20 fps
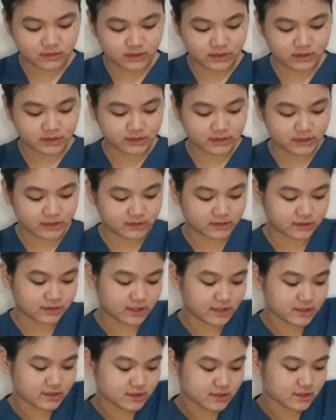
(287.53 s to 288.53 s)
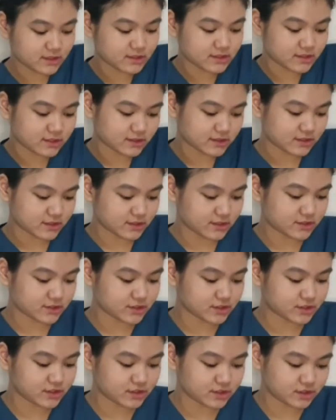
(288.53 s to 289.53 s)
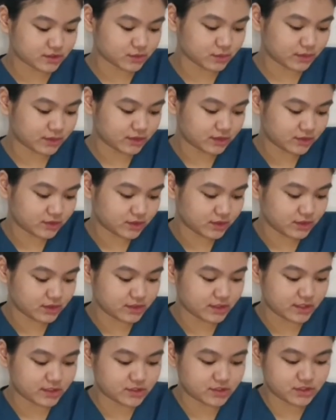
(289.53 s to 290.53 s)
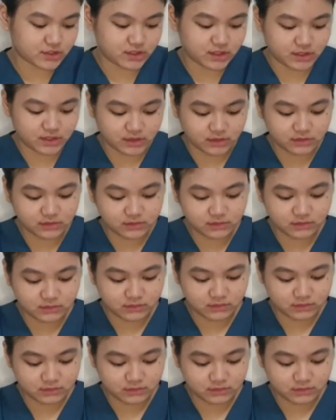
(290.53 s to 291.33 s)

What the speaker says: And then next is let's insert the 23 gauge needle.